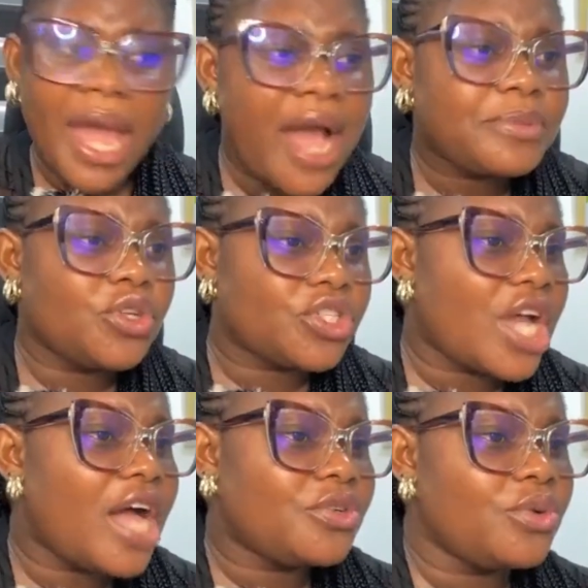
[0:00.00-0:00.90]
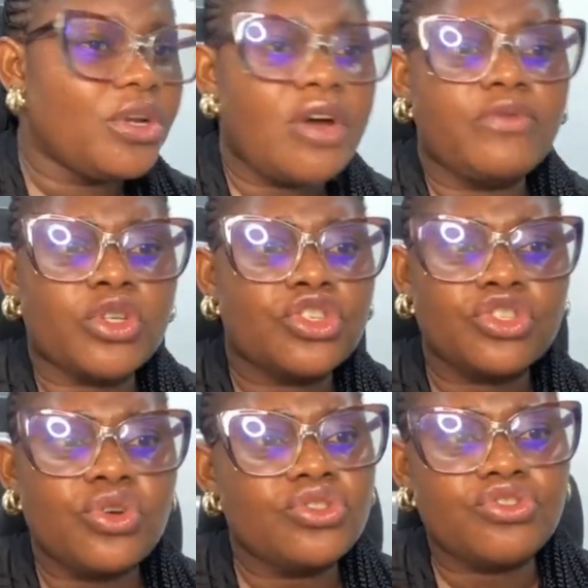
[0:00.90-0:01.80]
Perhaps your childhood love was
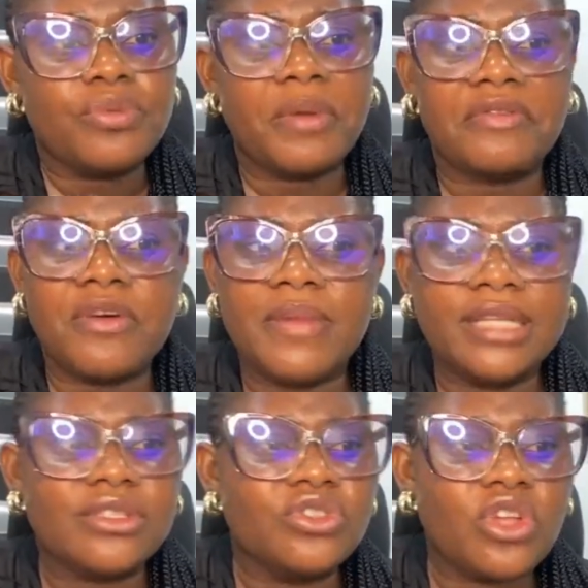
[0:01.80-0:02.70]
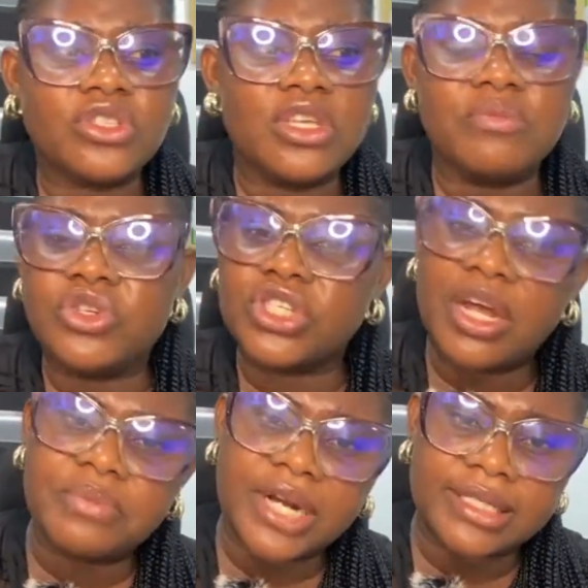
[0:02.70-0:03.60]
shown through performance, not
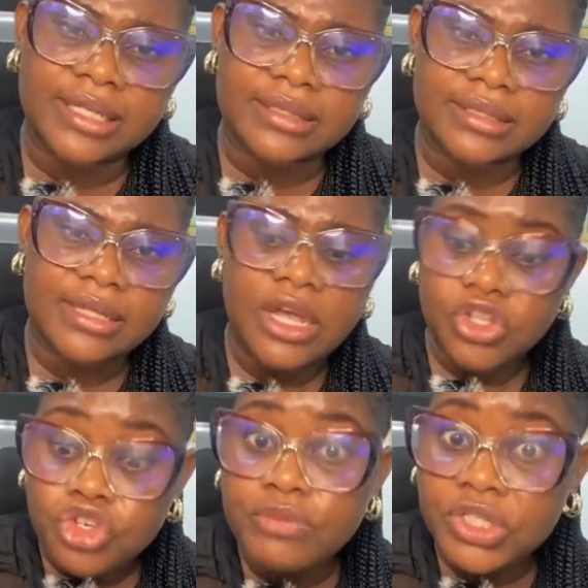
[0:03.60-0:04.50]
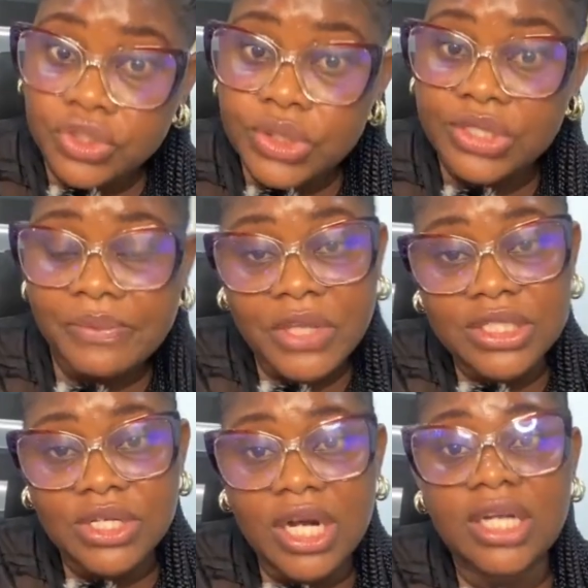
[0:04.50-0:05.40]
emotional presence. You must do
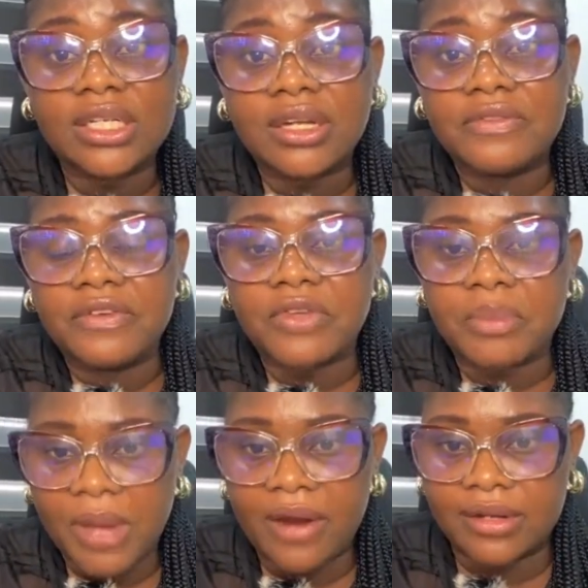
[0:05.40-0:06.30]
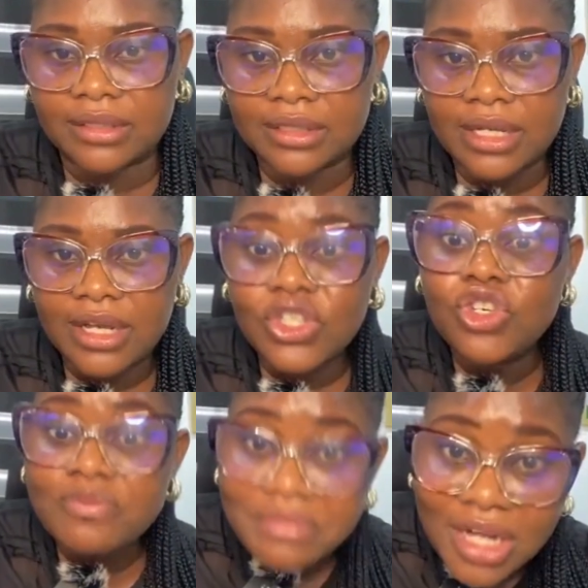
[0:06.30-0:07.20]
something to earn the love of your parents.
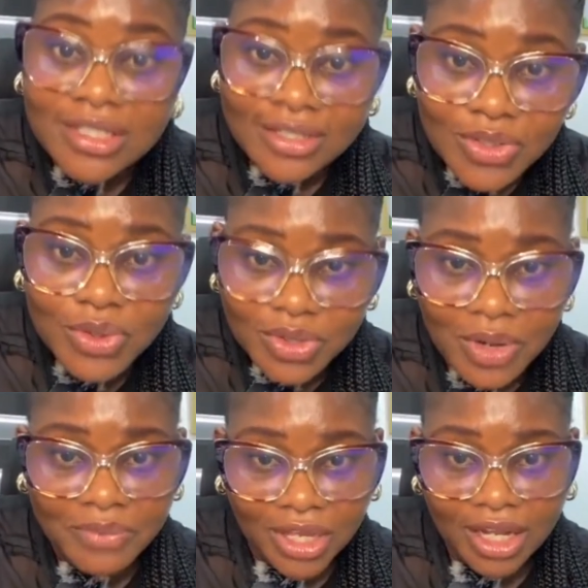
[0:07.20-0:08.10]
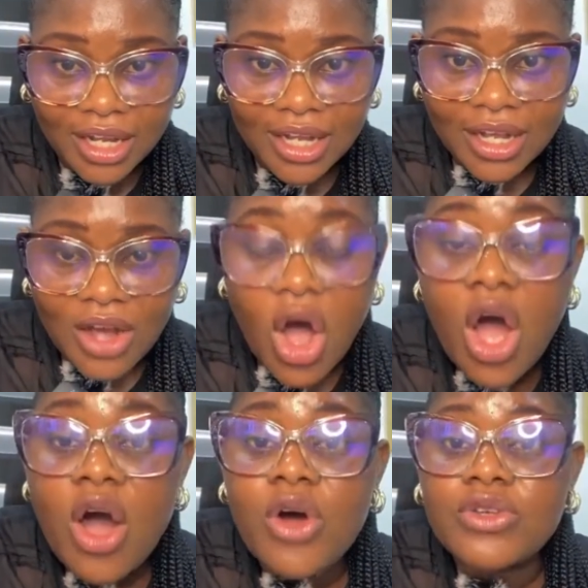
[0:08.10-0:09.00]
You must do something.
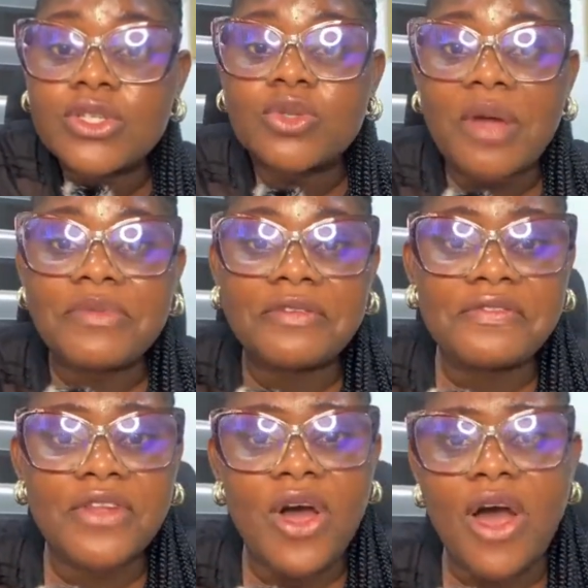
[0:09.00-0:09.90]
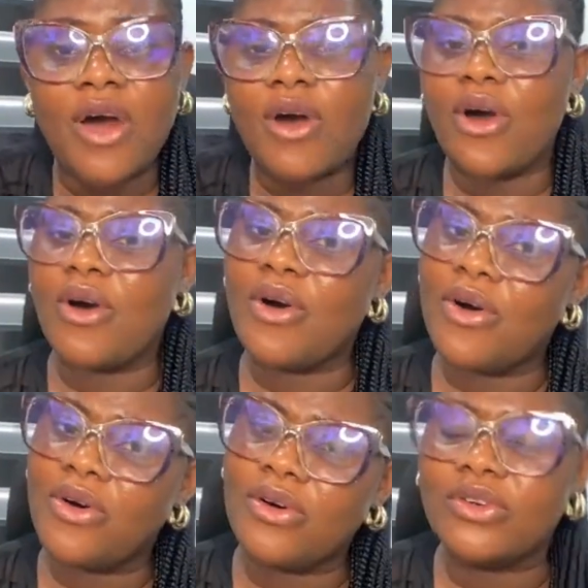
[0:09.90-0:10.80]
Oh, you swept the floor.
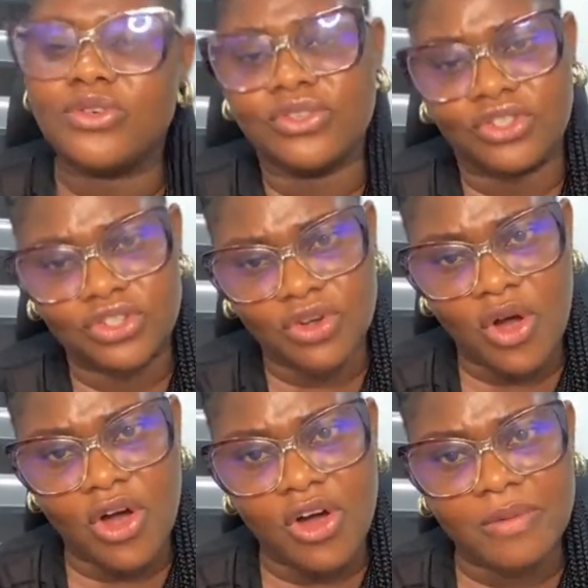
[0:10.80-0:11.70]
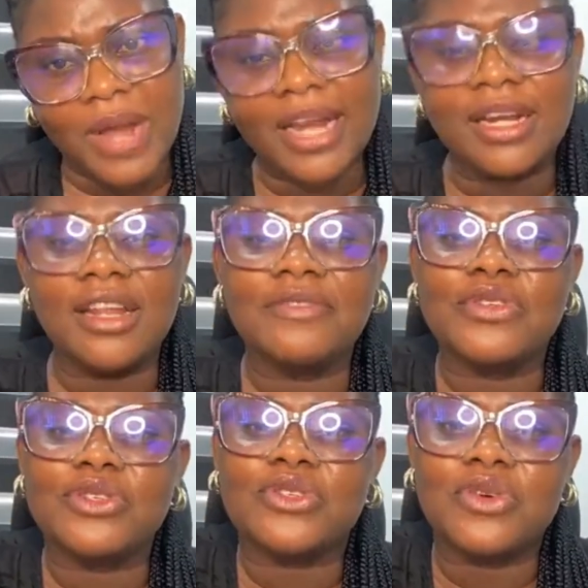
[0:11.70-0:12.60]
Oh, good job. I
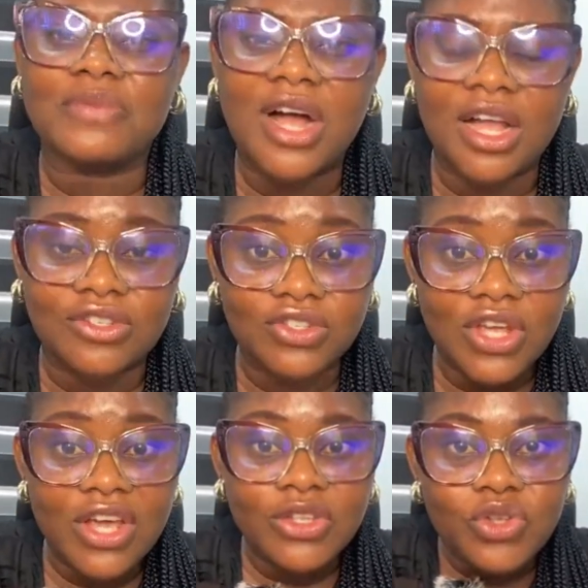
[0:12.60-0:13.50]
love you so much.